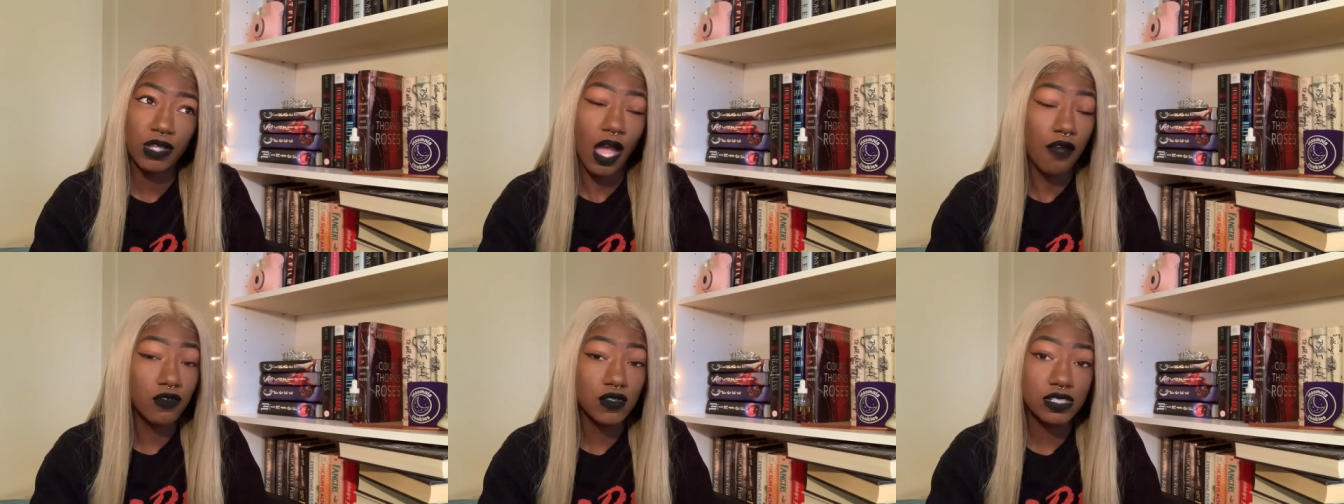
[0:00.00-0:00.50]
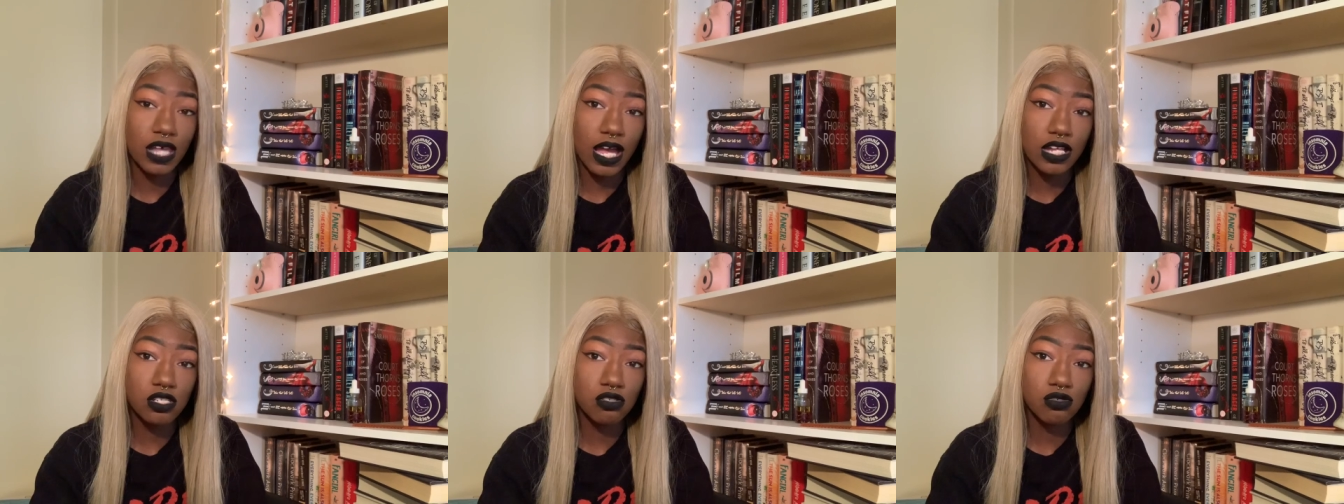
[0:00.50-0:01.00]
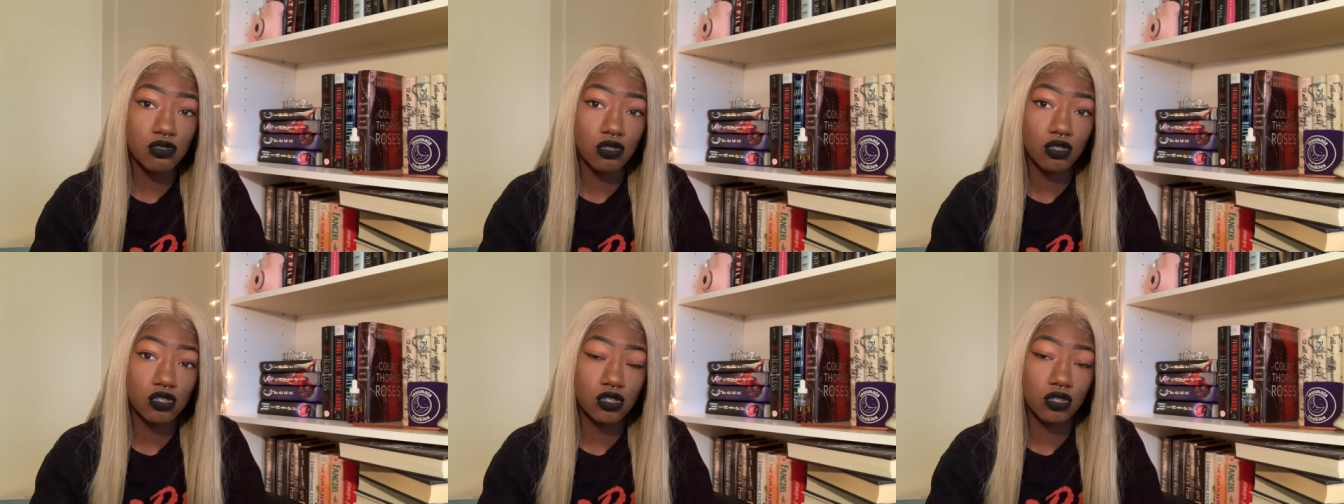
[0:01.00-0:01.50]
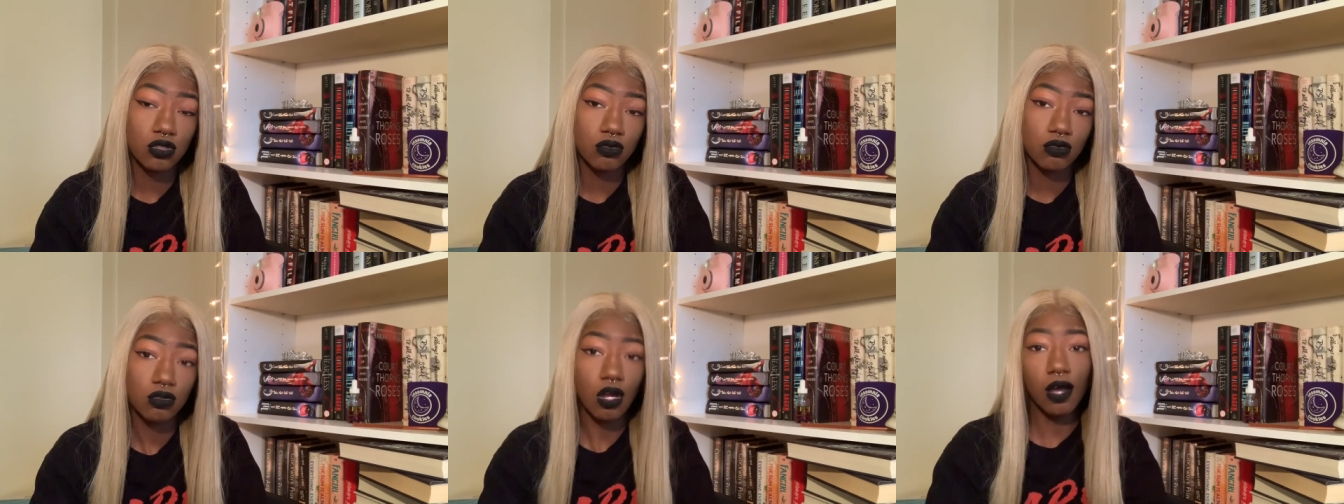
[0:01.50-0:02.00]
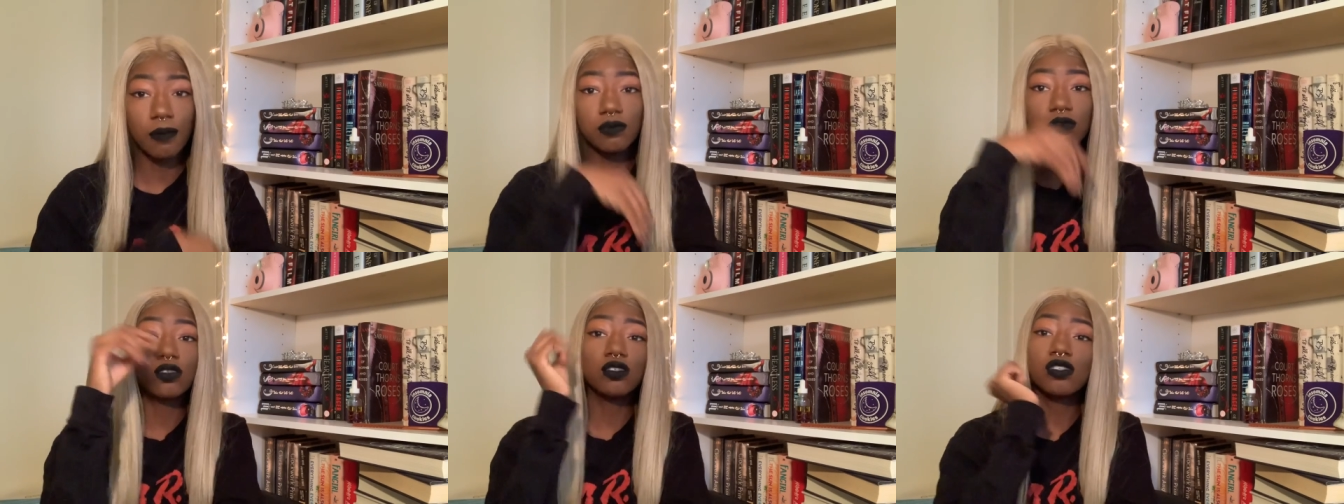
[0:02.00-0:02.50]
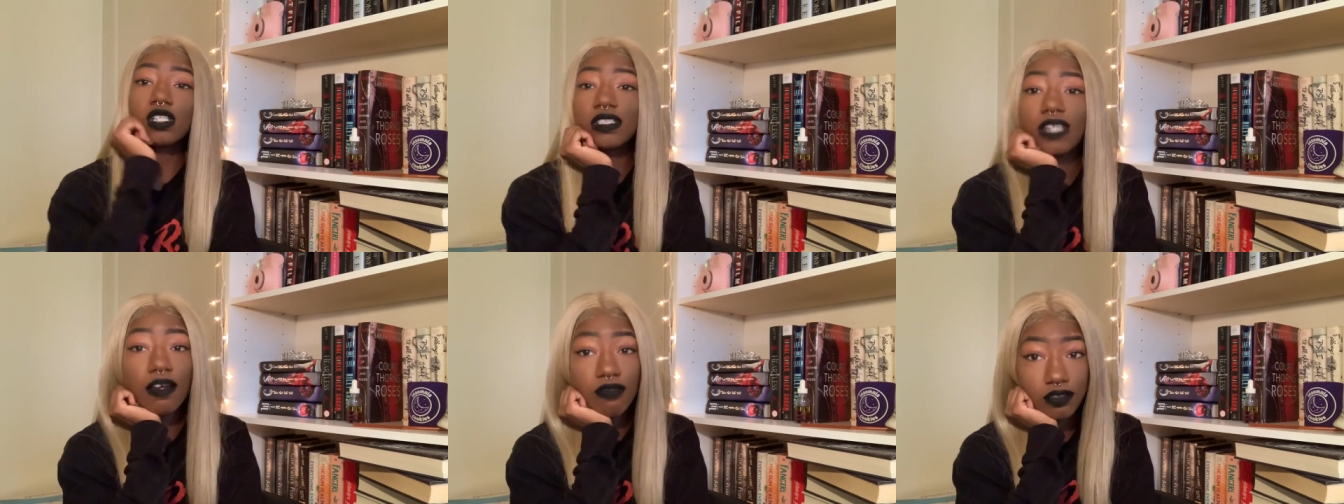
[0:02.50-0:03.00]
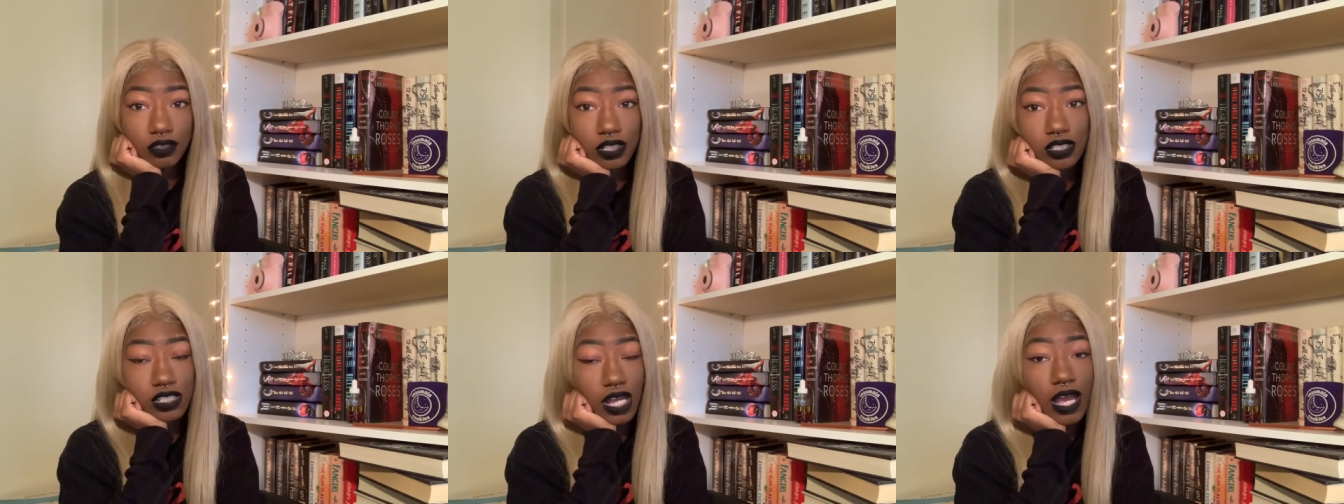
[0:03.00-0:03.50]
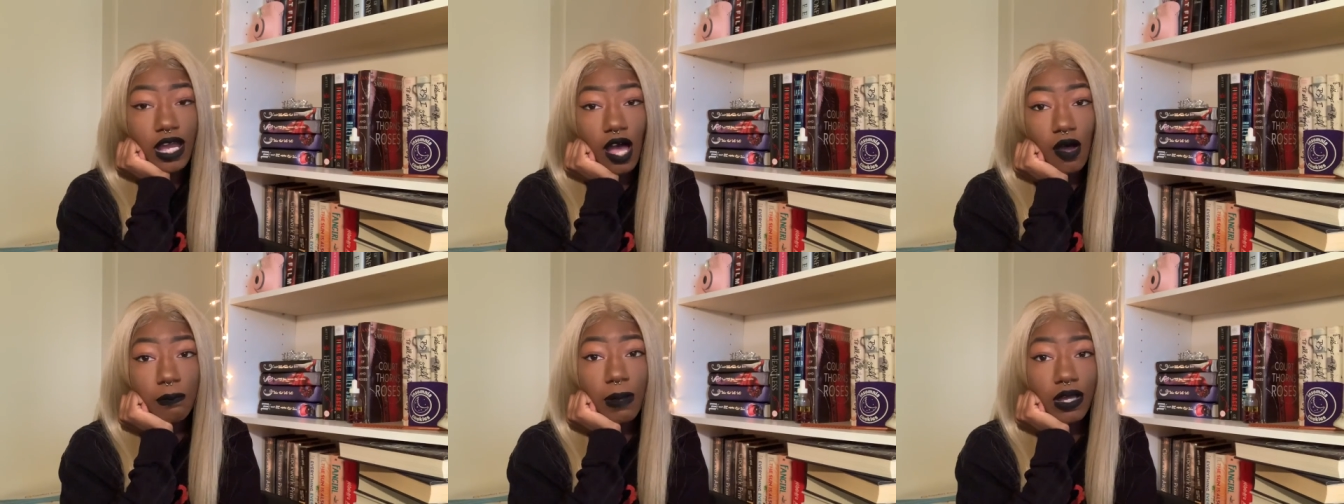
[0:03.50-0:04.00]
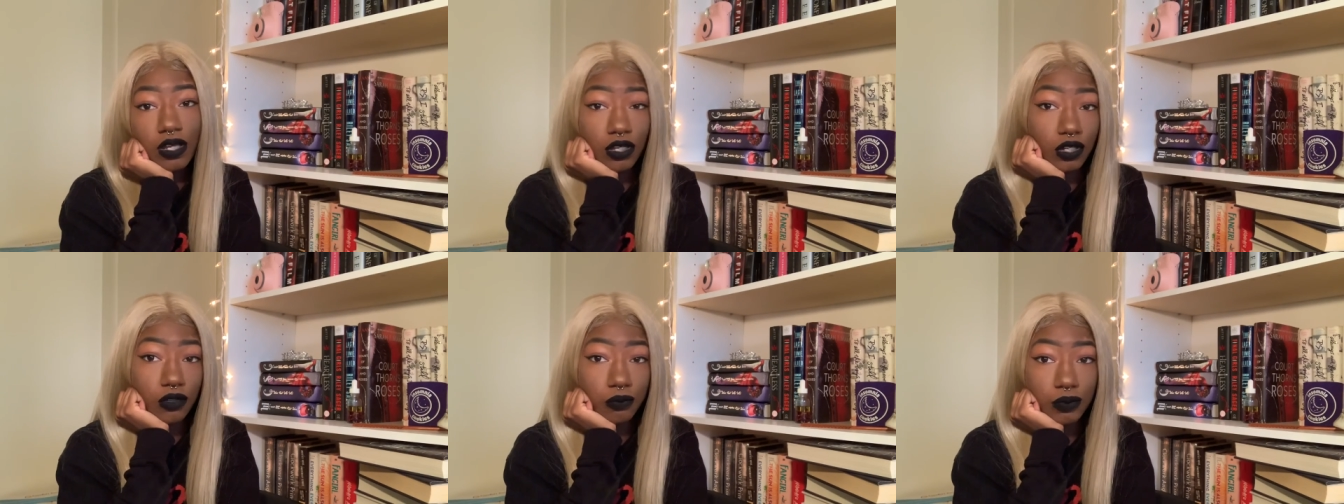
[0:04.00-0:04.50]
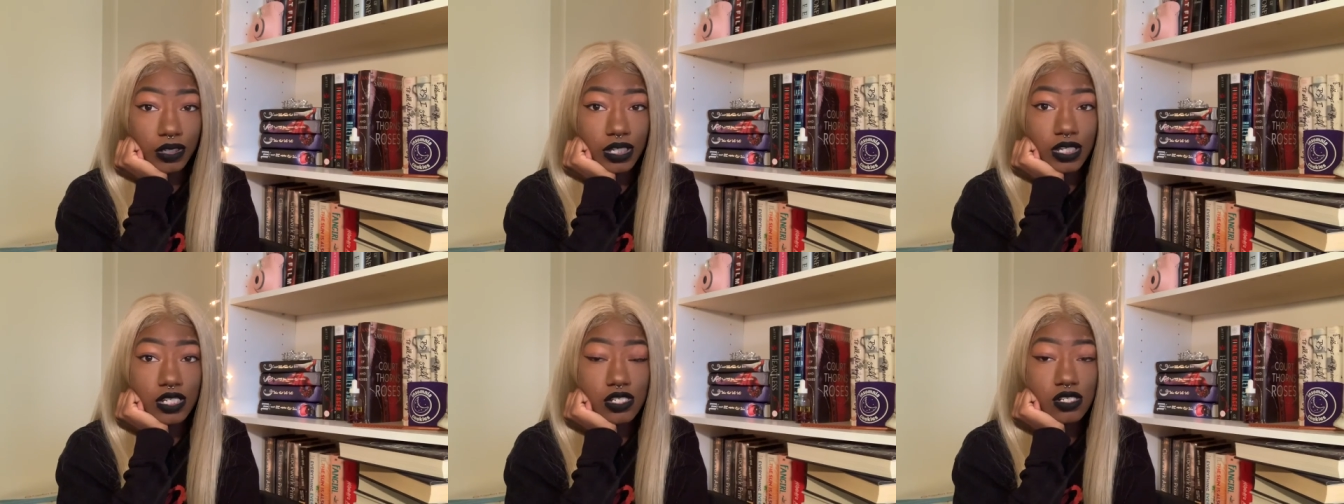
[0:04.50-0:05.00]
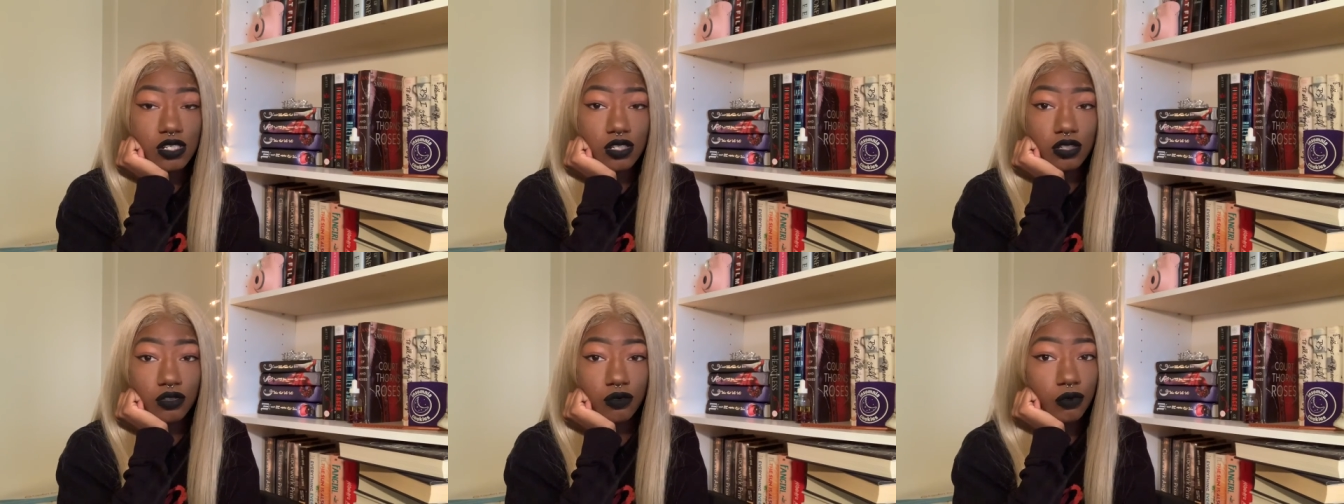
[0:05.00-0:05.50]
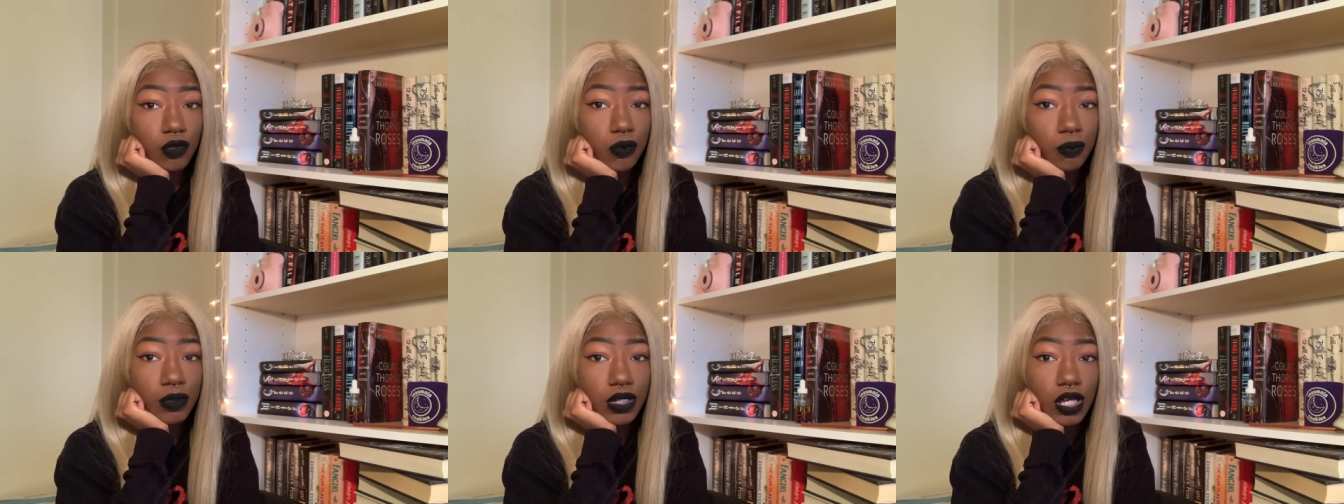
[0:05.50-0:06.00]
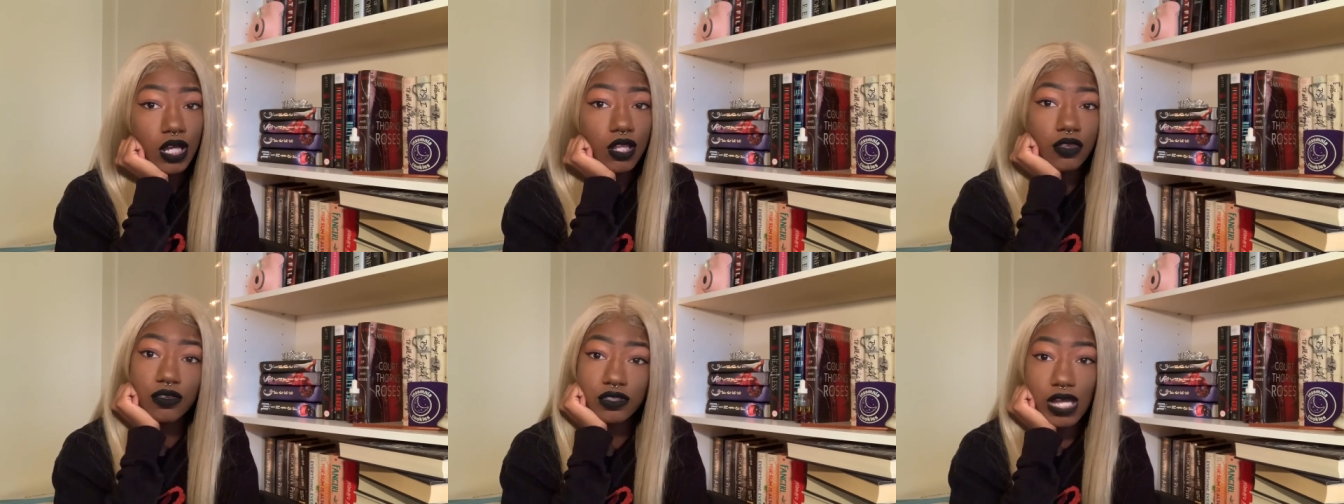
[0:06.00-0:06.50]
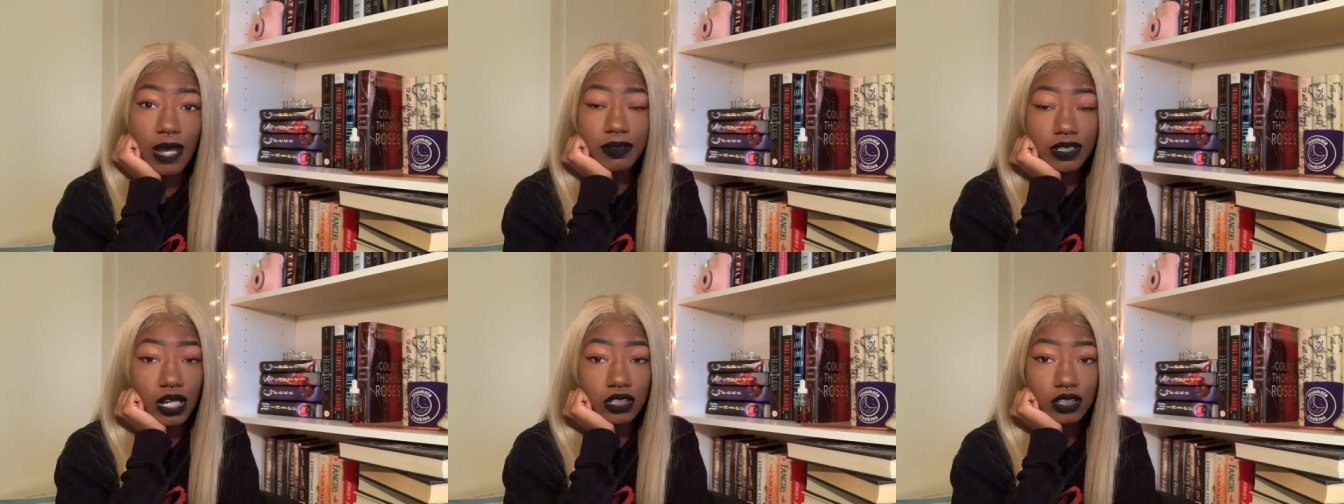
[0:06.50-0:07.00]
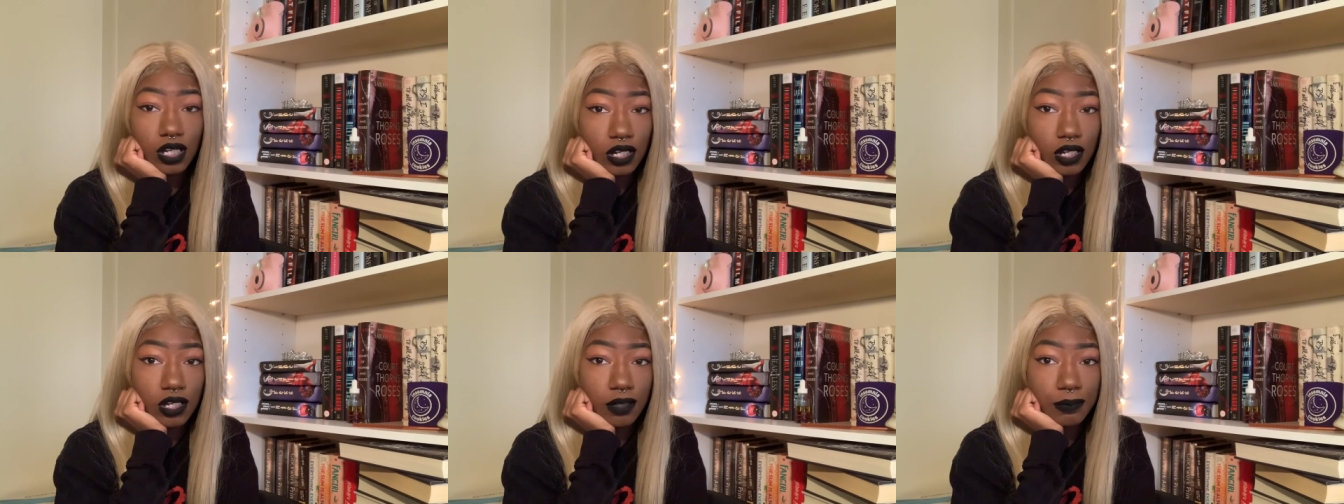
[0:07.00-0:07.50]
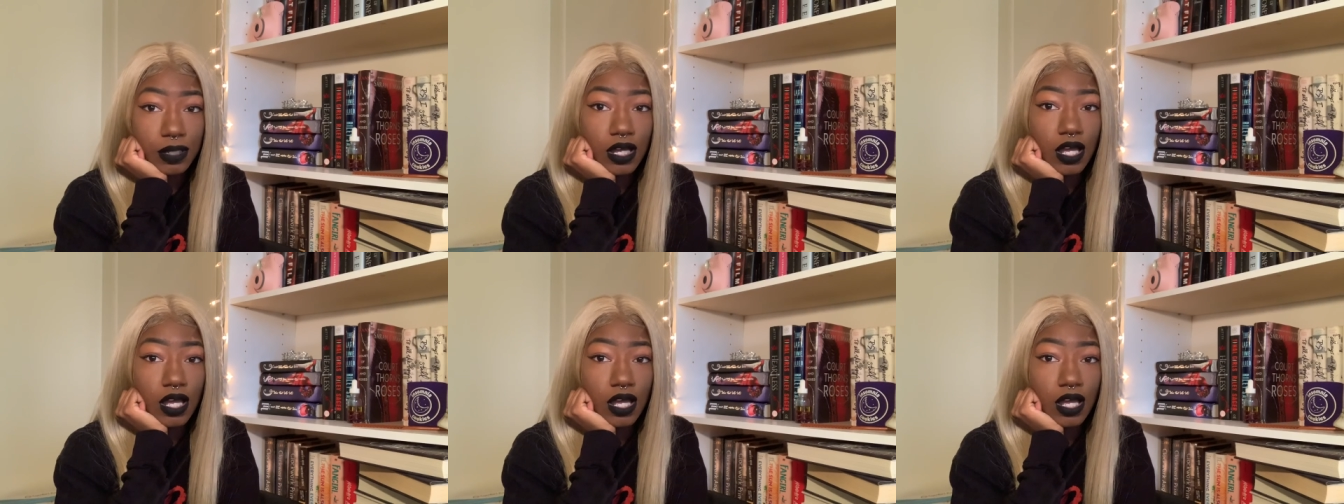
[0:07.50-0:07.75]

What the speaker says: If you decide to, you should definitely check out my Goodreads group, Time to Catch Up.